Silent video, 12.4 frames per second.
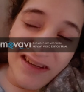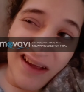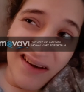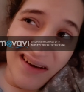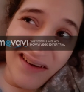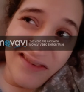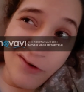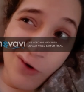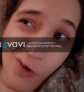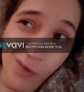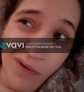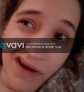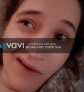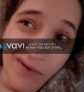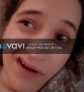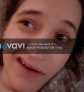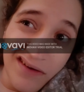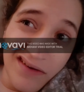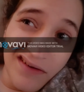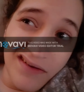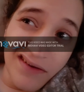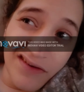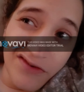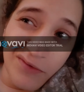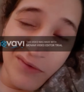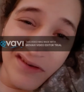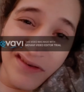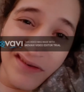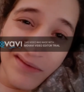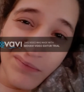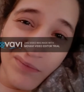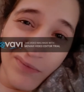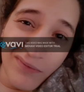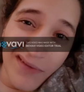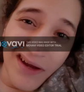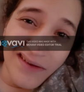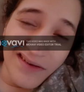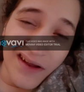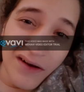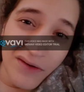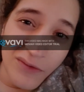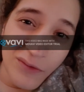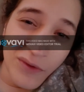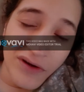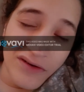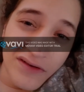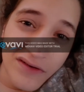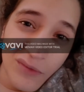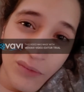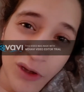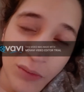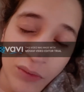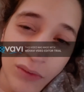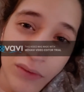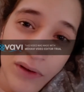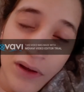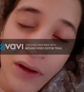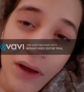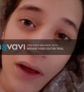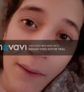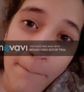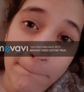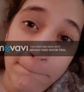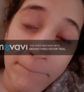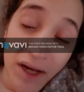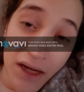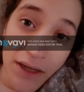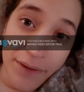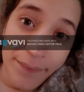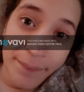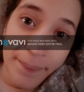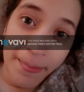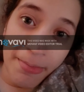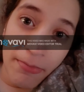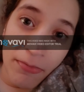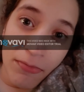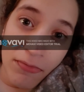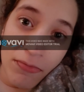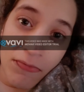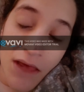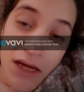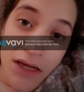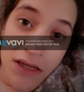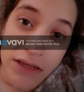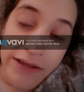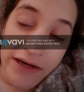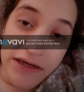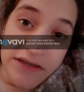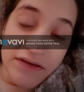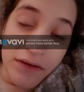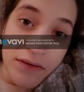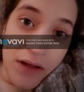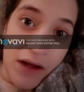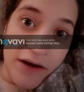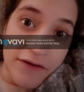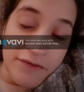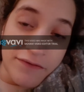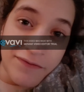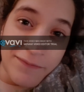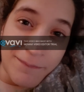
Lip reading: kind of actually hoping I would get a C-section, which might sound a little weird to some people. But there's a lot of...